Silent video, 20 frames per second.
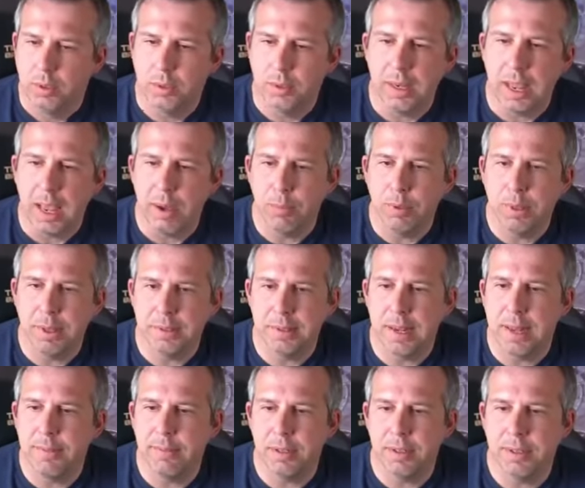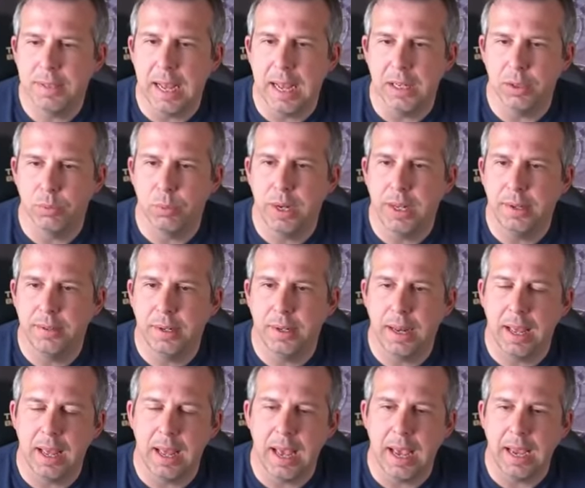So yeah, with this level of stats, we need to
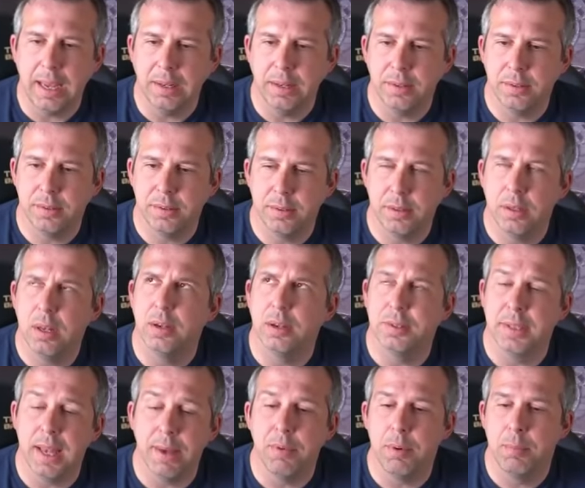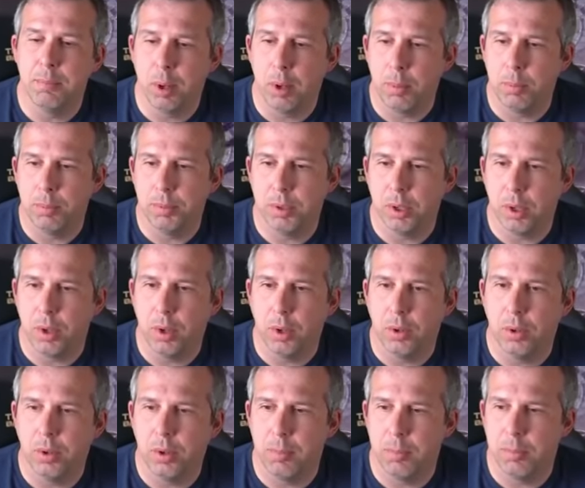get 7 bombs
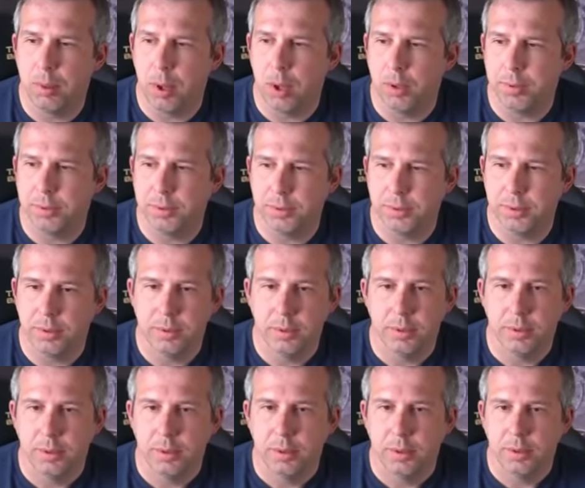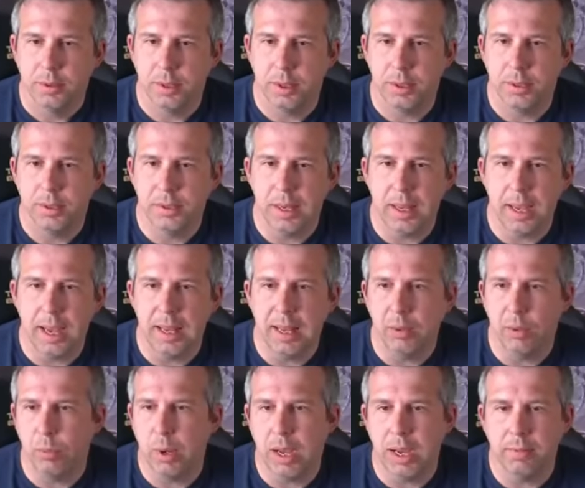on the boss. So you can see here
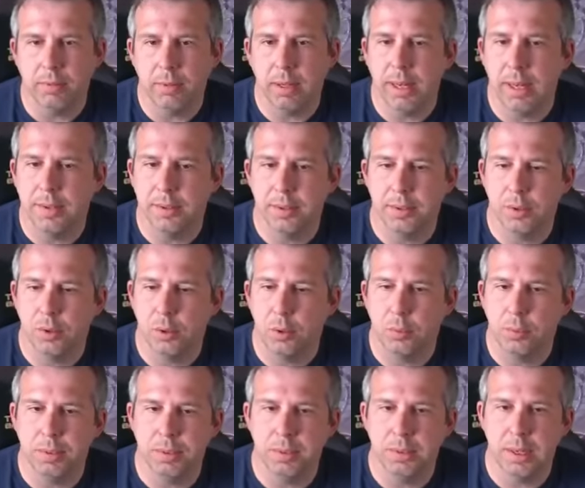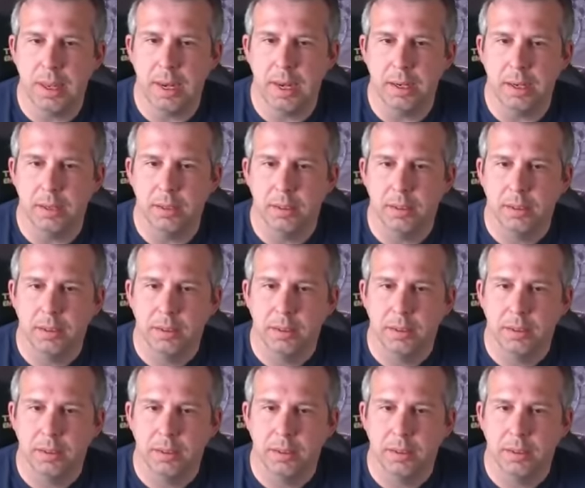the wave clear is super slick.